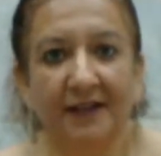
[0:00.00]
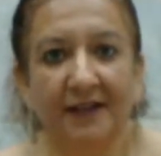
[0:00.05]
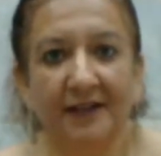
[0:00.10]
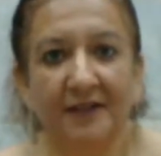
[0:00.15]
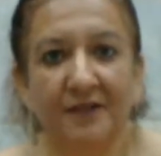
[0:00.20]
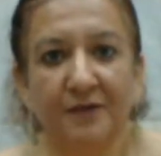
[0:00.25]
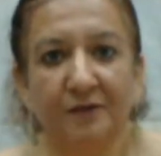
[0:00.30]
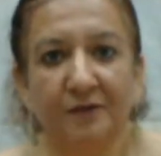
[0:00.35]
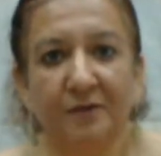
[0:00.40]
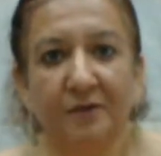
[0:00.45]

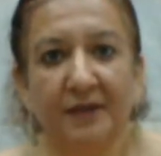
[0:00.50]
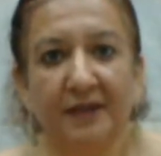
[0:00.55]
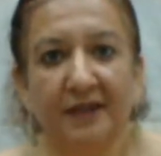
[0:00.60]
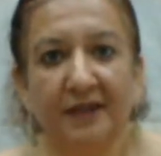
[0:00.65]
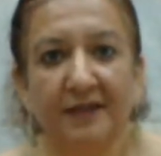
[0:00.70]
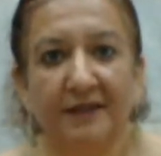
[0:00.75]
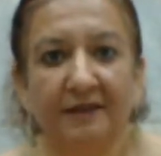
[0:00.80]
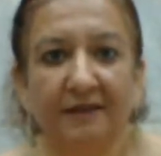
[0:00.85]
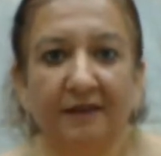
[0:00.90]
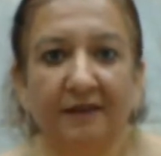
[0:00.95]
So
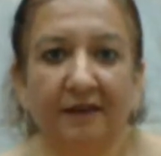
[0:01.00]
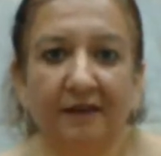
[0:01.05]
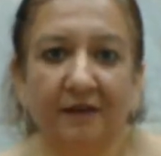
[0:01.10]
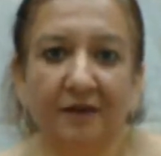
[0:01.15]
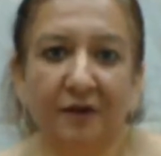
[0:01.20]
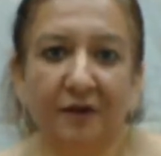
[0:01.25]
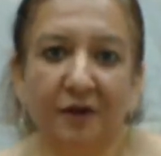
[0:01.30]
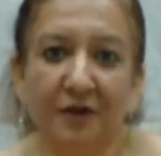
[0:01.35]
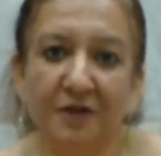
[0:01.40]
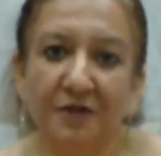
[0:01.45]
being
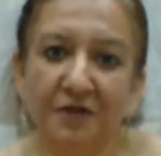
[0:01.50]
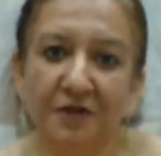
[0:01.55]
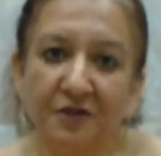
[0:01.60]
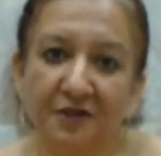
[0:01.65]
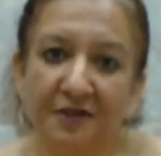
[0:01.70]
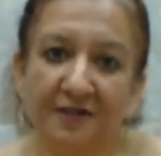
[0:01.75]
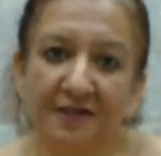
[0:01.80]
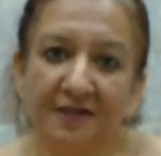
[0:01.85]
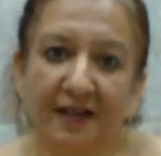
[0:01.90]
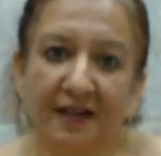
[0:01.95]

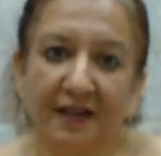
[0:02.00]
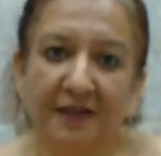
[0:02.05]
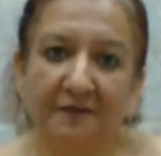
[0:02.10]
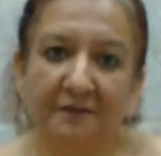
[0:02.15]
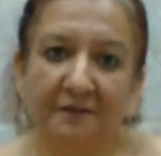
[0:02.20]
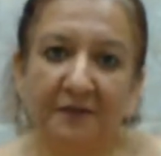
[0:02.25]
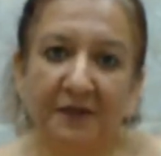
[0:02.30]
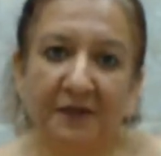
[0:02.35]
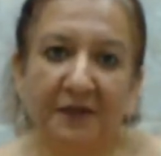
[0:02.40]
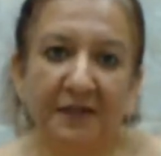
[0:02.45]
conscious and
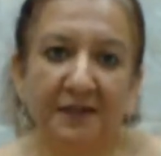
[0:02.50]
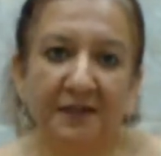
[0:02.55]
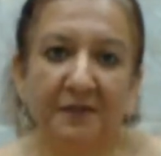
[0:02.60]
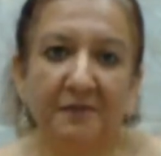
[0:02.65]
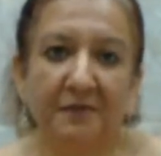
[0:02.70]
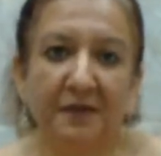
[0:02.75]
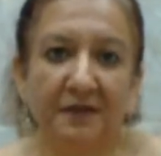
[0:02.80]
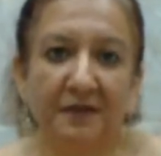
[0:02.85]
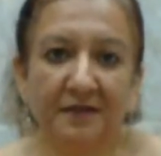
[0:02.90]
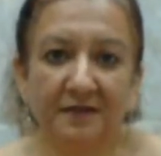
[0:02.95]
being in the
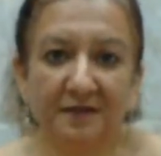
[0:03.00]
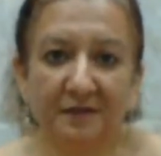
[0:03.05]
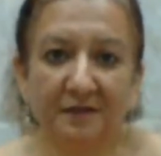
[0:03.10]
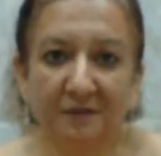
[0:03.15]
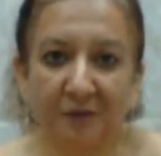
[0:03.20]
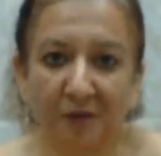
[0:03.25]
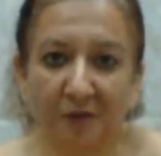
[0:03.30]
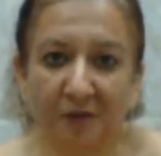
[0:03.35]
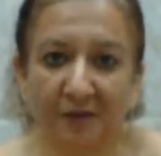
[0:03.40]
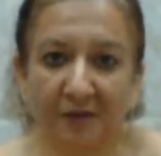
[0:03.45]
present
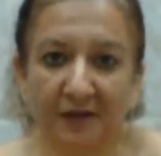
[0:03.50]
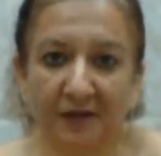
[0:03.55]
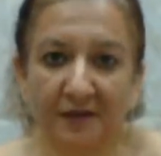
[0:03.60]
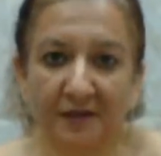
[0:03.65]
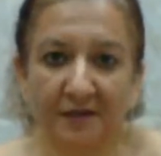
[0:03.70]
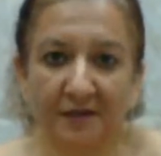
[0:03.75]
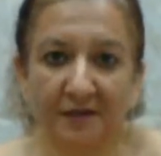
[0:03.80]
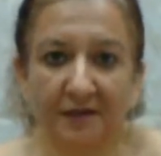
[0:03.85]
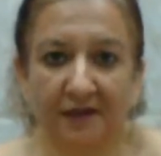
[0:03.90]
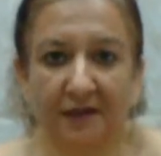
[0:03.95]

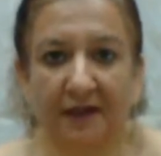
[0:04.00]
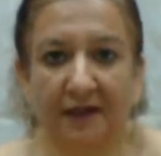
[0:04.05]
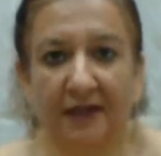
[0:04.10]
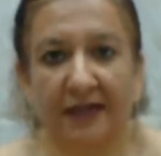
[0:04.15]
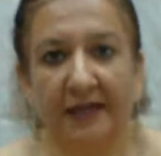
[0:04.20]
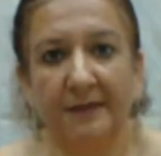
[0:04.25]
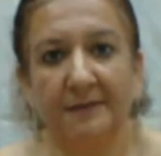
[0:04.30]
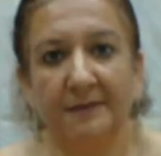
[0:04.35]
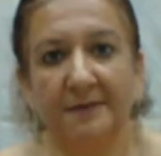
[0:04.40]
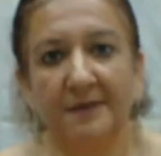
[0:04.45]
moment
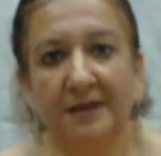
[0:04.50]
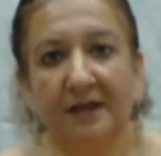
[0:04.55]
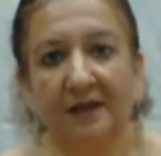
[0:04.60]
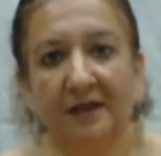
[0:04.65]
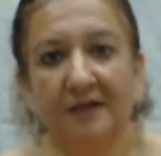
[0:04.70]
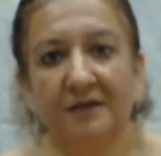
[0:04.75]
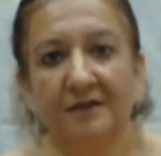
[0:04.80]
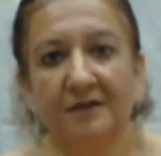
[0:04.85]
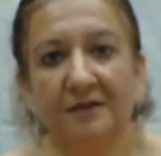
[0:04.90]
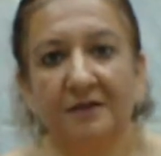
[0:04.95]
helps
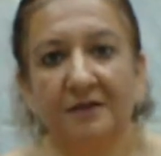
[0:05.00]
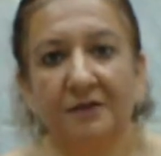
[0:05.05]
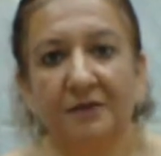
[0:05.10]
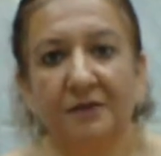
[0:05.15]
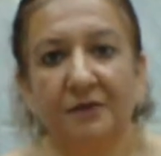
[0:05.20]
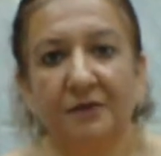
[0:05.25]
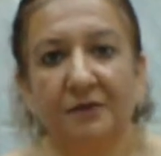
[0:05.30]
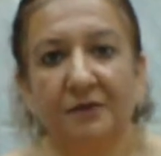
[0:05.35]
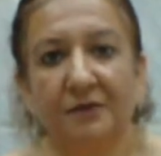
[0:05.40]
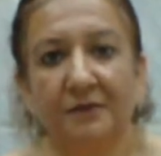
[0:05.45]
us
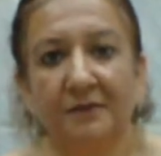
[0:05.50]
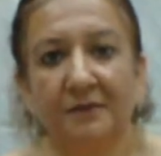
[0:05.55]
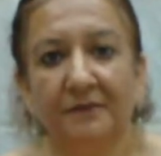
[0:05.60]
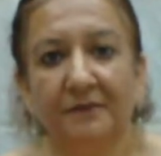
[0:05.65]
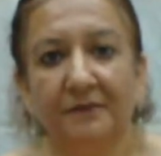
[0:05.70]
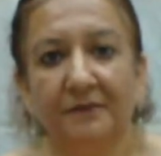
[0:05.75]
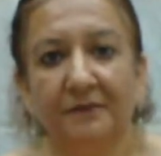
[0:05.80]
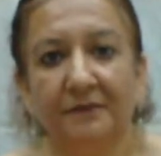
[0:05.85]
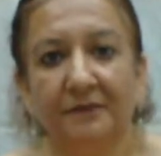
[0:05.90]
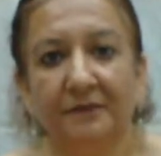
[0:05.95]
to
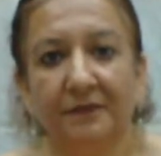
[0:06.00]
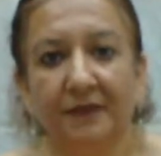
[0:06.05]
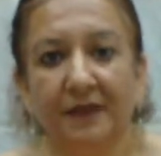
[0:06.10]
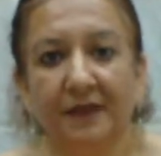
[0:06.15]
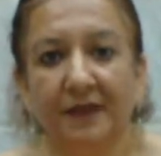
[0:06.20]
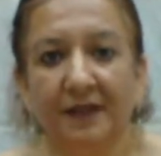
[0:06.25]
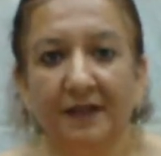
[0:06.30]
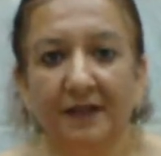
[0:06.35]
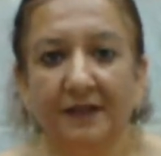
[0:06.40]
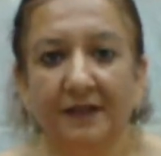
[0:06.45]

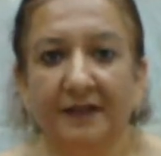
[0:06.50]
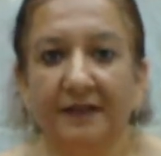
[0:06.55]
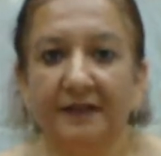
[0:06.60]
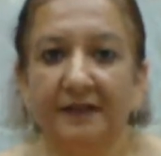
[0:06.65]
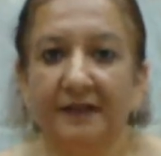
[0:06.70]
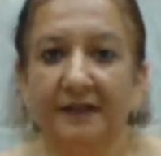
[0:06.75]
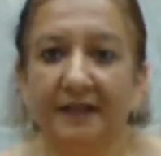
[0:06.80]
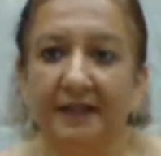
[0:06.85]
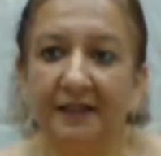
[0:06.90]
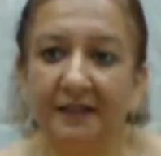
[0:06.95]

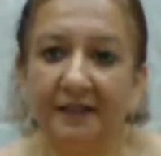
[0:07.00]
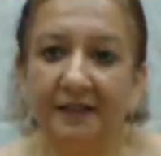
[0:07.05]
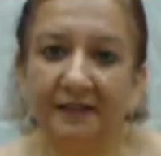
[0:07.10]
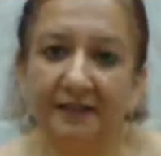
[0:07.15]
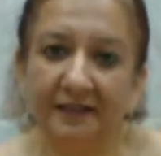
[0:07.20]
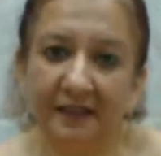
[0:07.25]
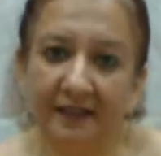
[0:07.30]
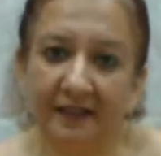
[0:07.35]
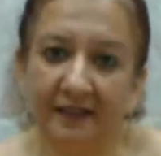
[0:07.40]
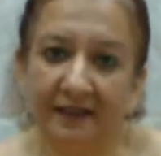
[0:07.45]
think
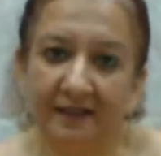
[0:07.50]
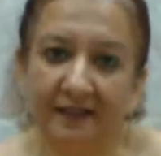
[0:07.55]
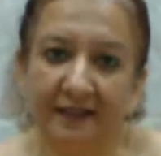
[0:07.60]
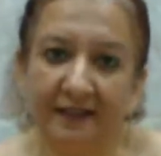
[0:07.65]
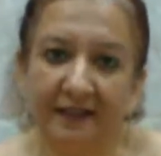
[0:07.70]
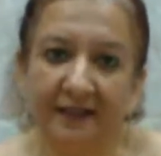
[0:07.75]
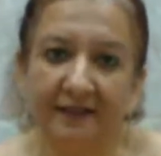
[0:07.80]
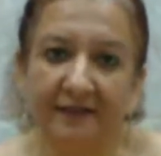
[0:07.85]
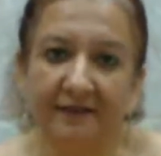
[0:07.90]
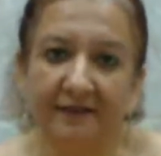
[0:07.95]

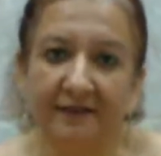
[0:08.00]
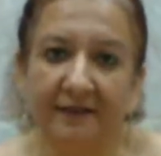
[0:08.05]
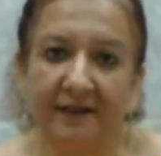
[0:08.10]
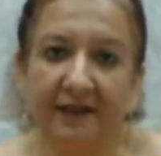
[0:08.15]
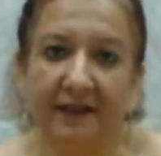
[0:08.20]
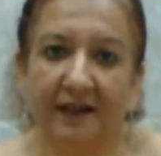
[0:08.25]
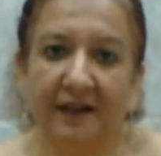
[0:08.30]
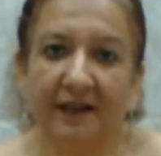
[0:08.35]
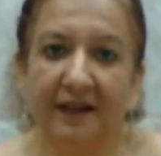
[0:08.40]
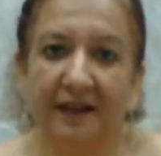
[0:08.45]
clearly
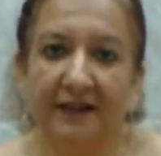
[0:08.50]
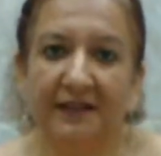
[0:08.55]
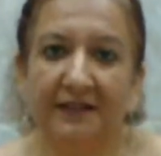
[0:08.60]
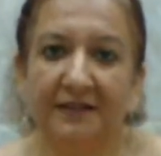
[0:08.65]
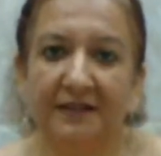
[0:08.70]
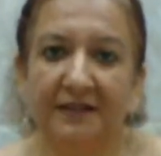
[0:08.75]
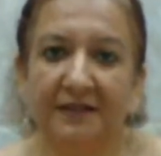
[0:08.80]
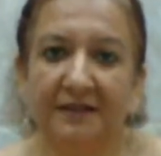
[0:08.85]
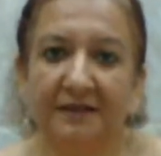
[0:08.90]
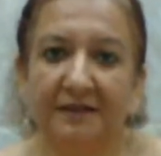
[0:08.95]

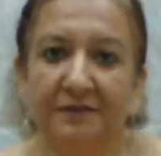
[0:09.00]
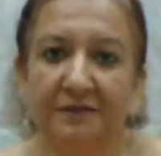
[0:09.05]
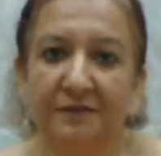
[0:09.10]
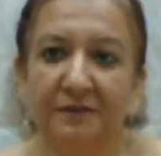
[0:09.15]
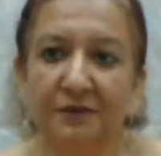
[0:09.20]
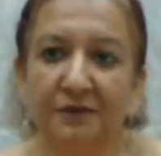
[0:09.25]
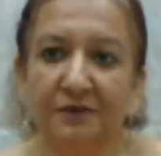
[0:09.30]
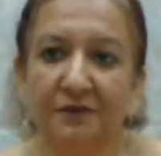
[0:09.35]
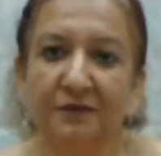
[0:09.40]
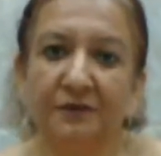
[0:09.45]
and
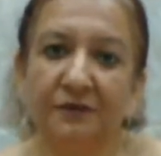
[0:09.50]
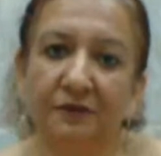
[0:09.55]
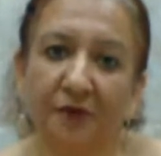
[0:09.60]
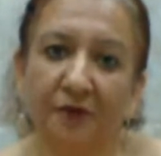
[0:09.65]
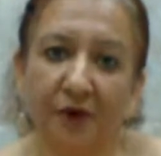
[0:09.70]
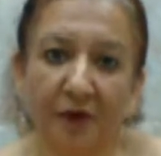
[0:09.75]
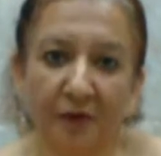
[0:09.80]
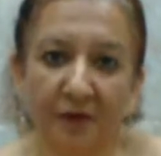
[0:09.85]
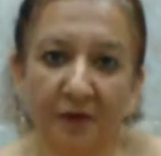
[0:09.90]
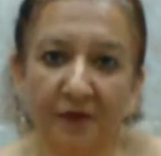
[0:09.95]
move
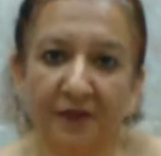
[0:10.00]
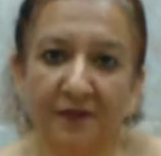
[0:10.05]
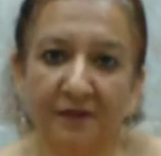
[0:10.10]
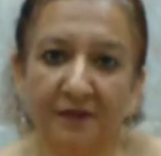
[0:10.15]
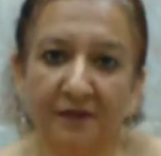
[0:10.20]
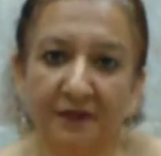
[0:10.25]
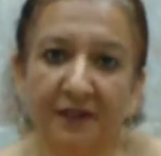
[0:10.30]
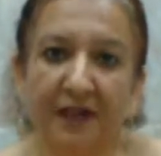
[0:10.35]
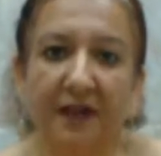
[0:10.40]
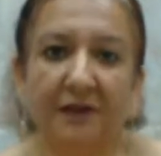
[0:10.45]
forward
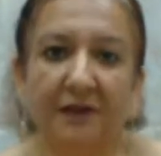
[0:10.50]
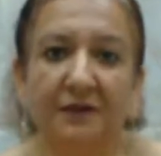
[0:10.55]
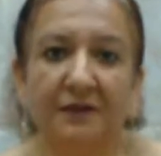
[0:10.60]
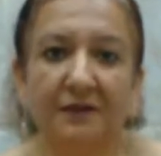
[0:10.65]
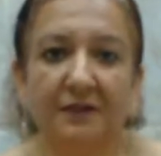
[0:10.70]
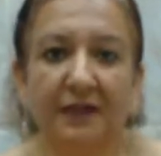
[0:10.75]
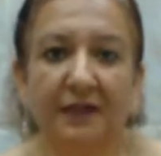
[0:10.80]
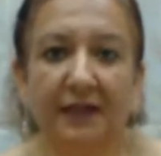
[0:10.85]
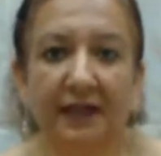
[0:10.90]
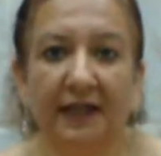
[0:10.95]

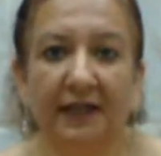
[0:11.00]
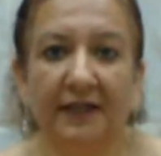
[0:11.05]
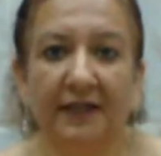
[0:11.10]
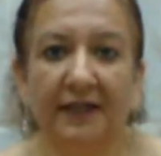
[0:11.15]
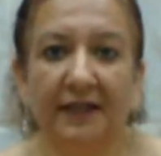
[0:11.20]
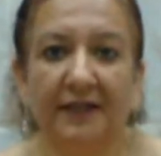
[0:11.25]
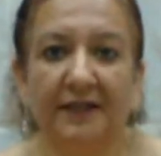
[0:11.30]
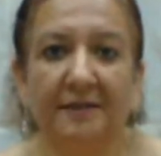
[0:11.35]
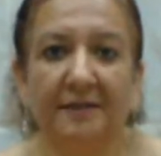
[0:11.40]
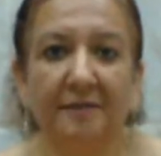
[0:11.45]
without
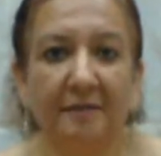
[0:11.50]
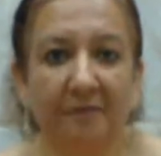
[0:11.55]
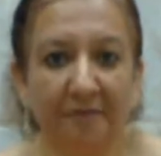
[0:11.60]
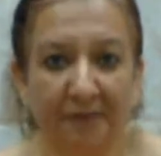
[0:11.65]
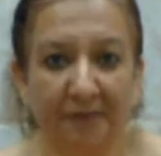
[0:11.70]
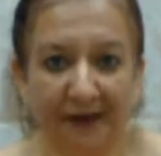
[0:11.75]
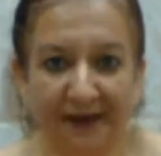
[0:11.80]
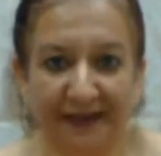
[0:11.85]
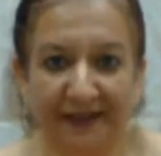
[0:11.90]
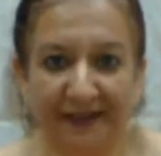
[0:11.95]
any
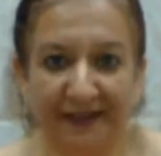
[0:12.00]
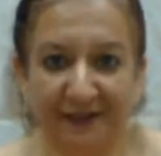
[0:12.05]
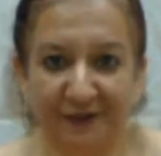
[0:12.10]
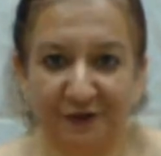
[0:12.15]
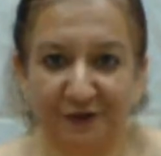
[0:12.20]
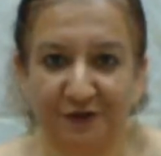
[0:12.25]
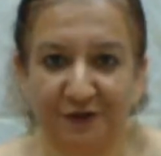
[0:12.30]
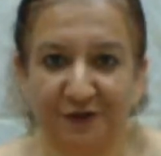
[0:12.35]
baggage.